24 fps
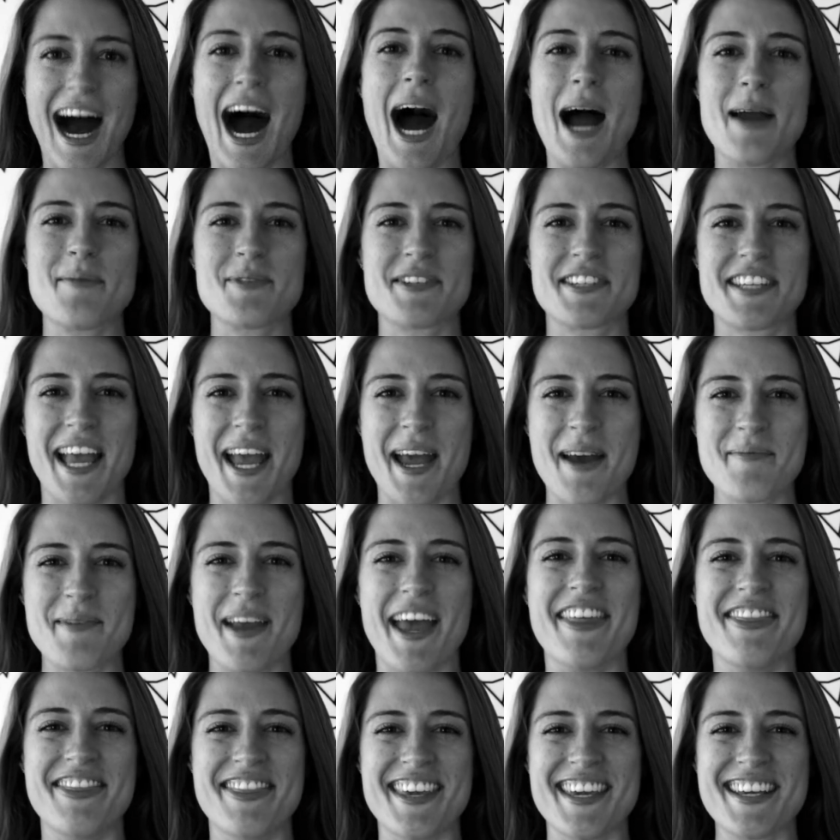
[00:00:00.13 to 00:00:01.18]
I'm Sam,
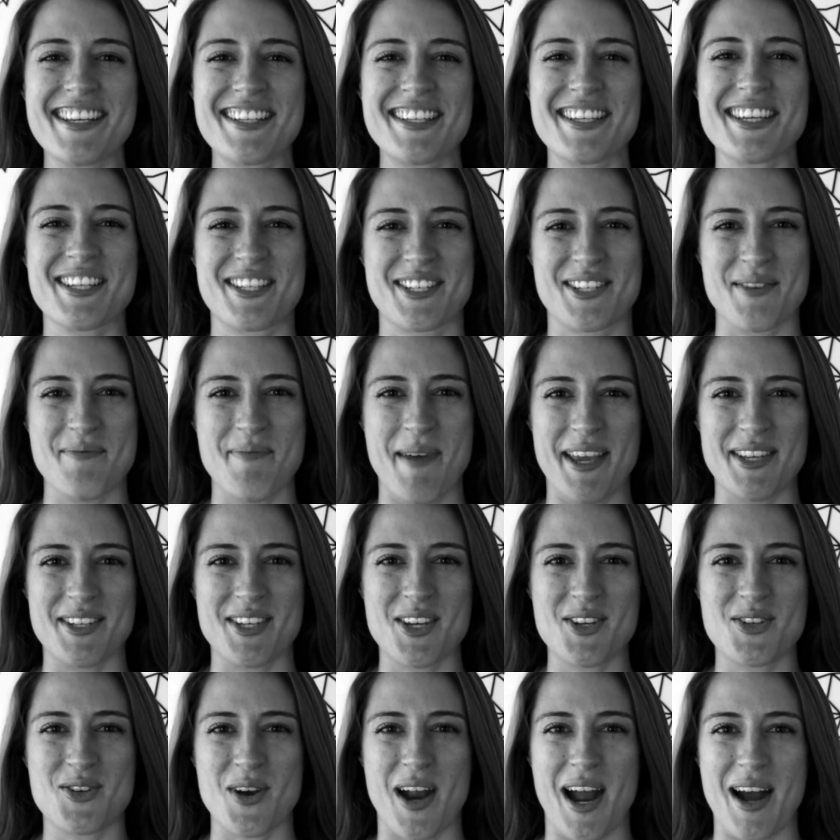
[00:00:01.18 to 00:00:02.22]
and this is
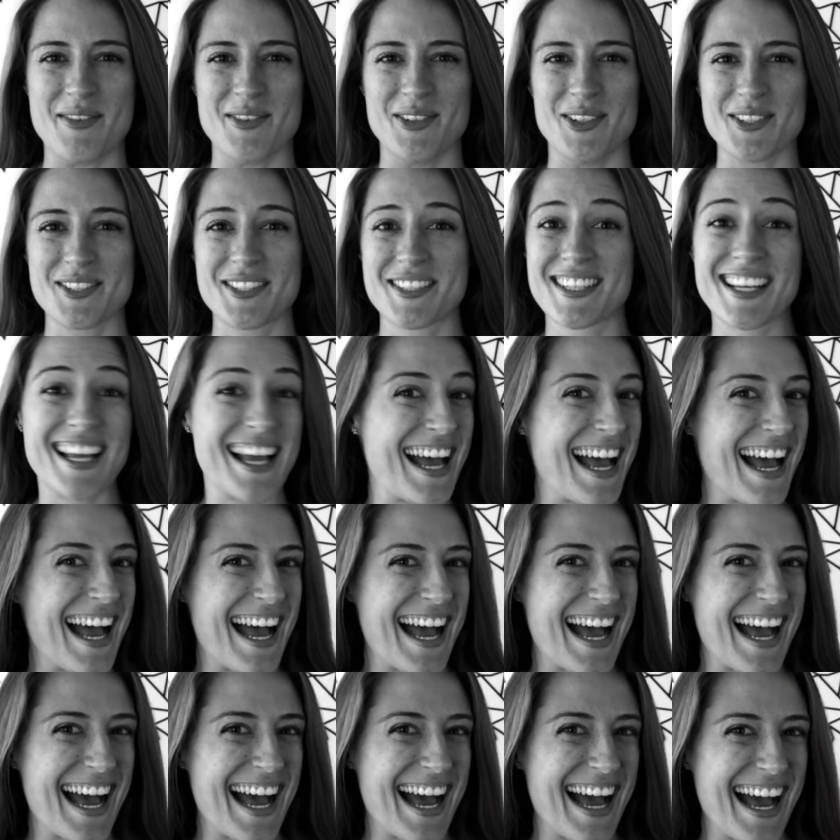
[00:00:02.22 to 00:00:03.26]
Amazing Travels.
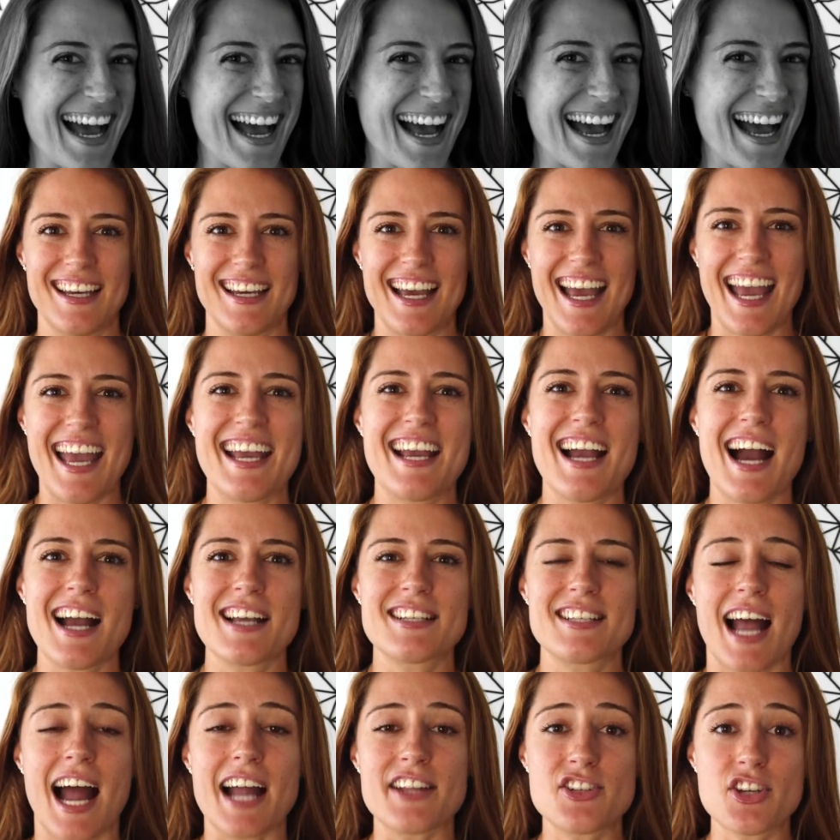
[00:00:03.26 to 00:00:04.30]
Hey
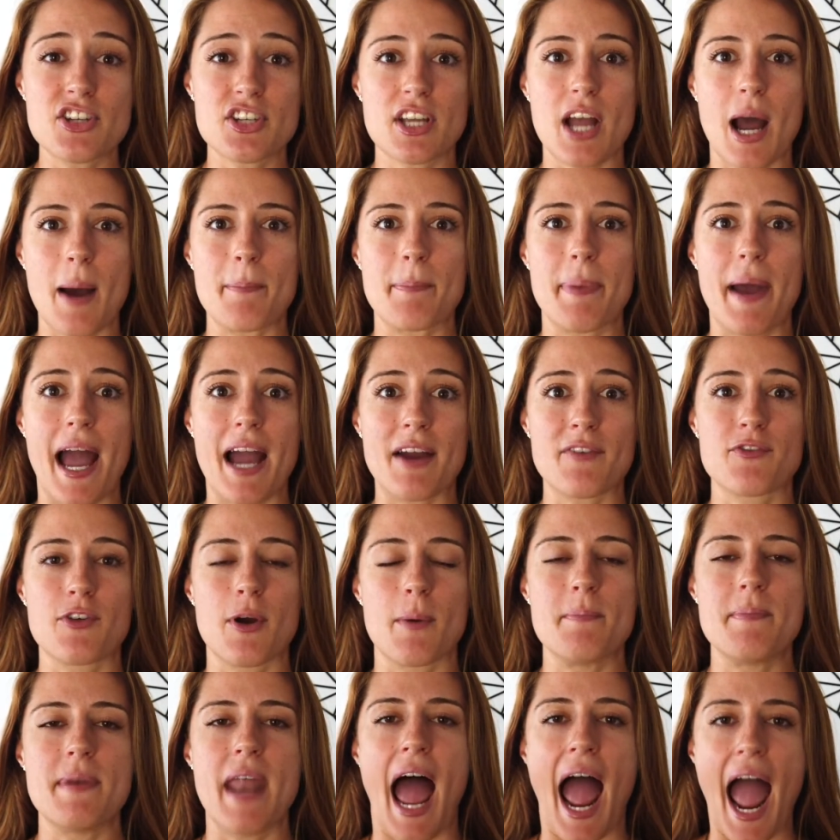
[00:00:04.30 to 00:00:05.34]
guys, I just got back
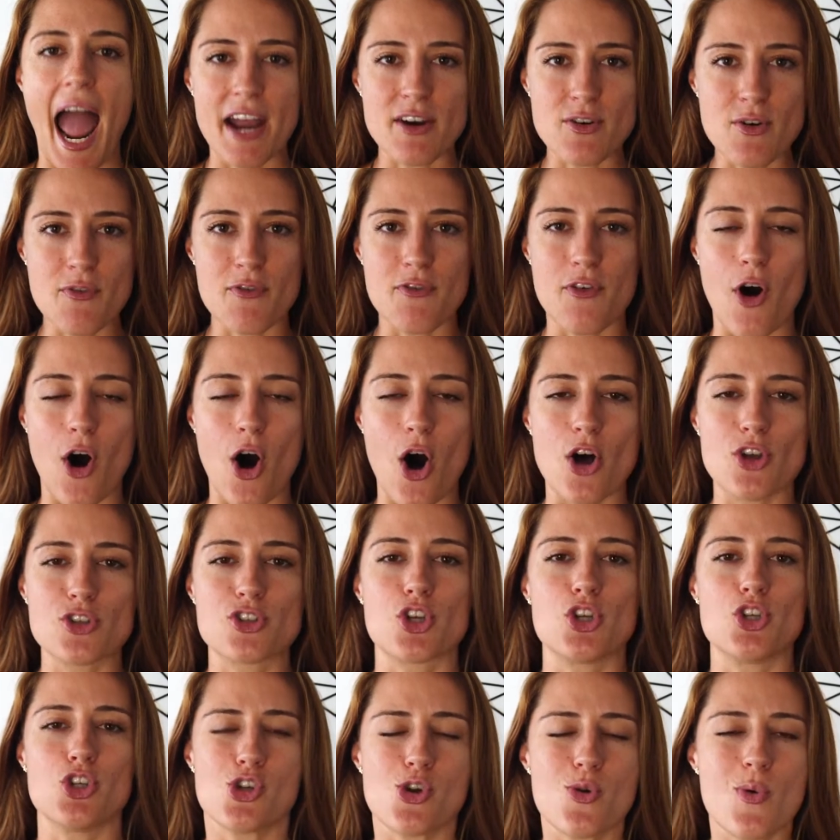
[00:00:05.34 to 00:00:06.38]
from Niagara
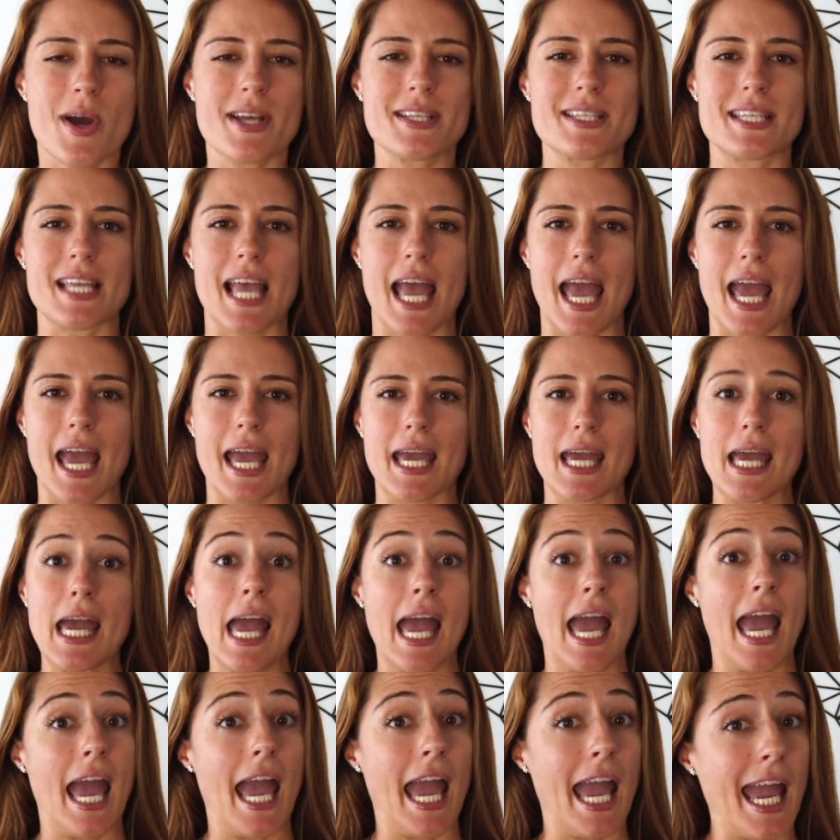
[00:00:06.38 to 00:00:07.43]
Falls, USA
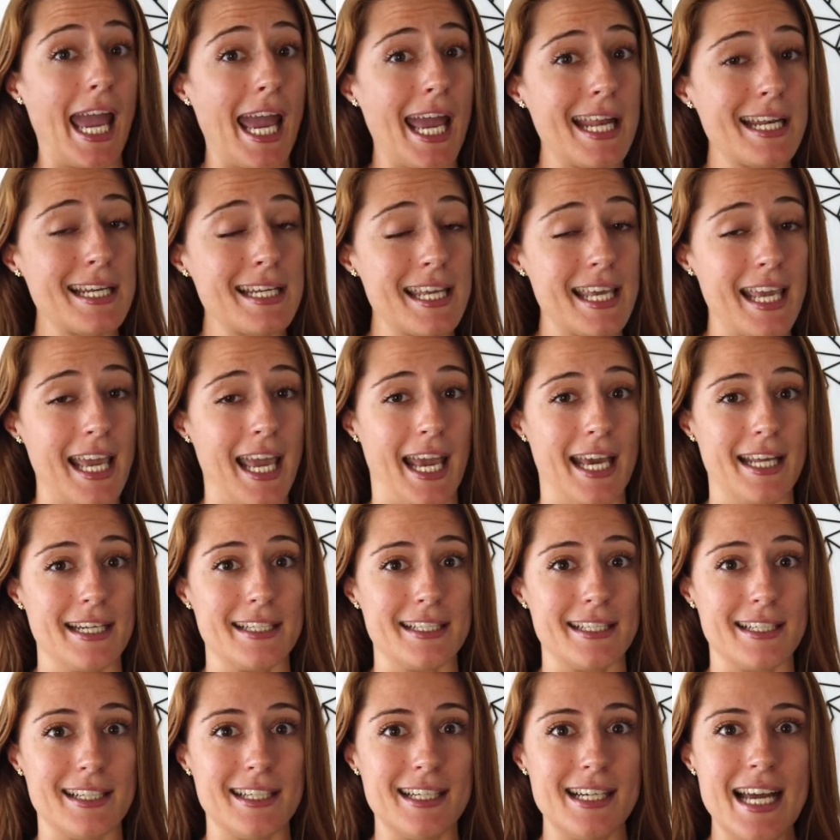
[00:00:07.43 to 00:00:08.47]
and
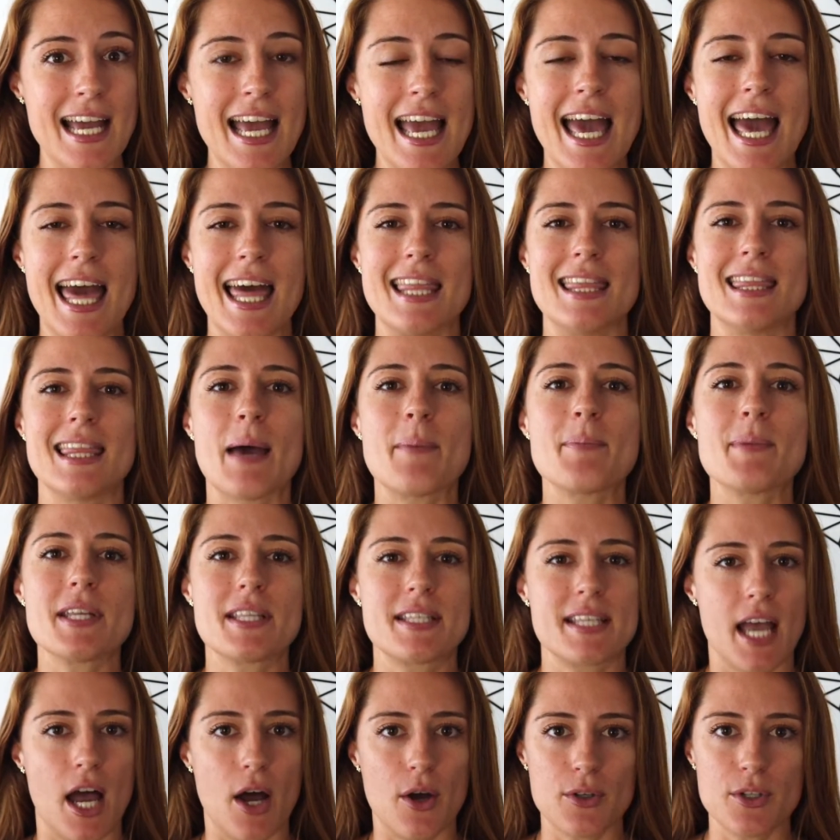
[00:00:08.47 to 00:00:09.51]
Canada, and let me
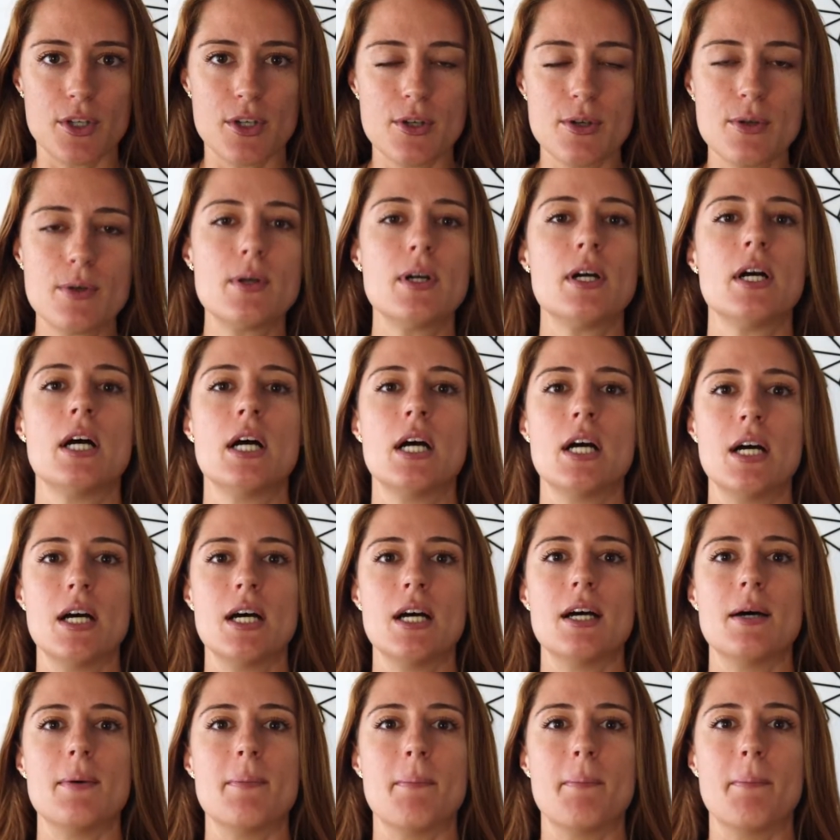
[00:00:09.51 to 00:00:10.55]
tell you,
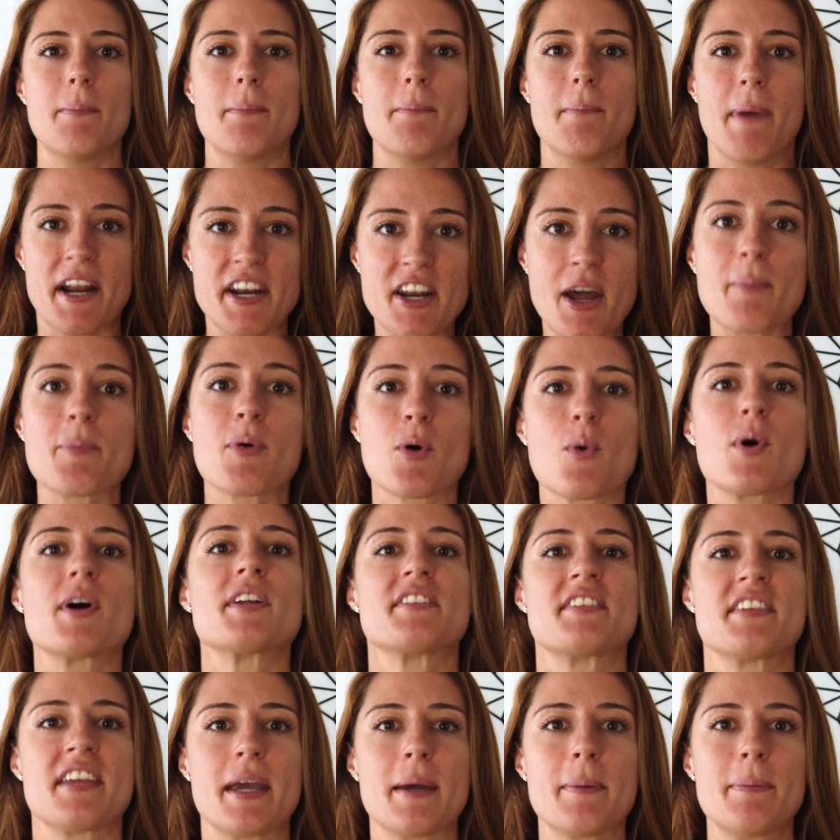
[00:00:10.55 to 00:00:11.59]
my number
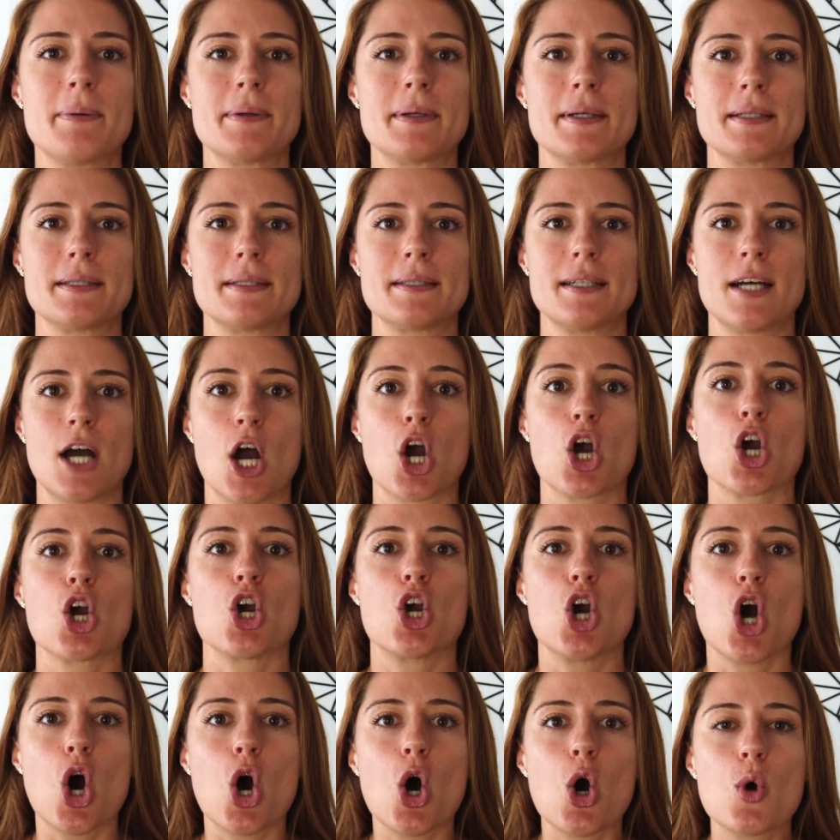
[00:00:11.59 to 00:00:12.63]
one tip,
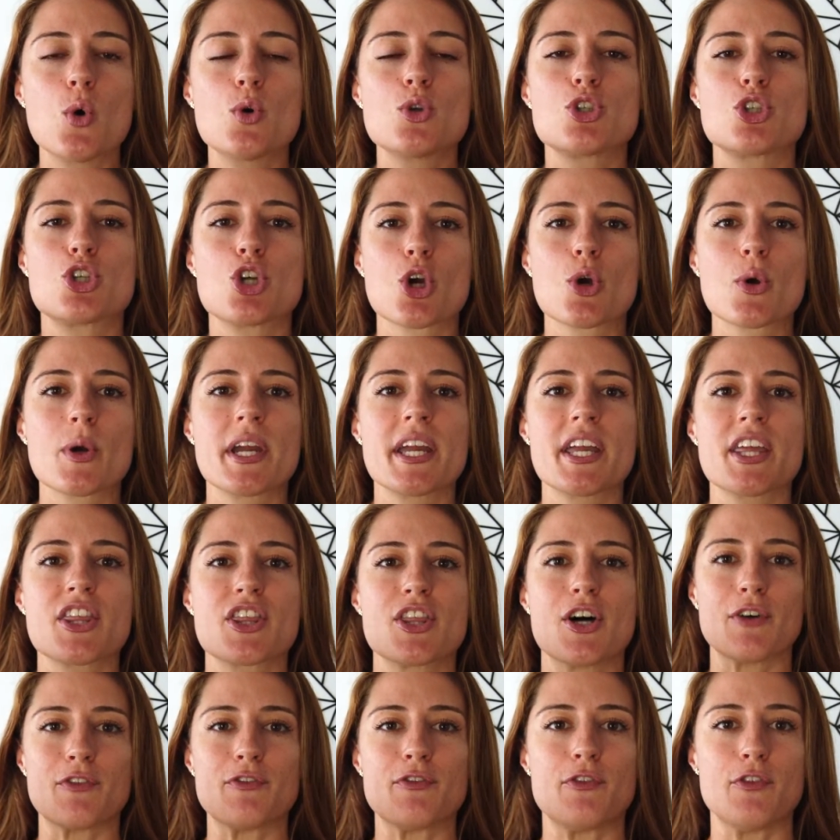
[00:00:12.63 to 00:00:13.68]
go during
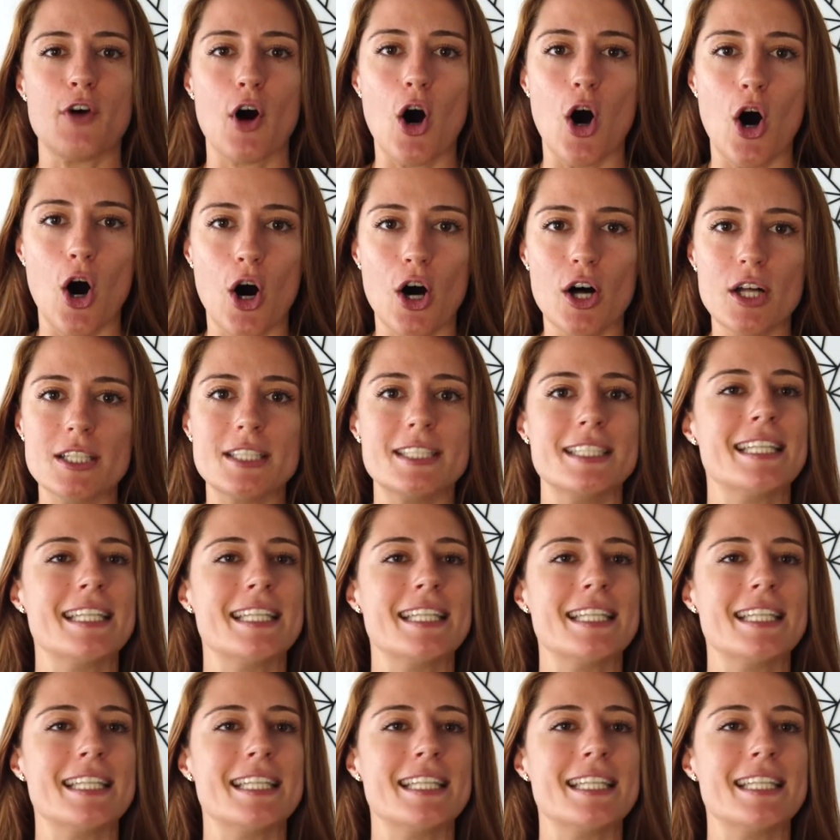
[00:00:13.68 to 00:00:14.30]
the fall.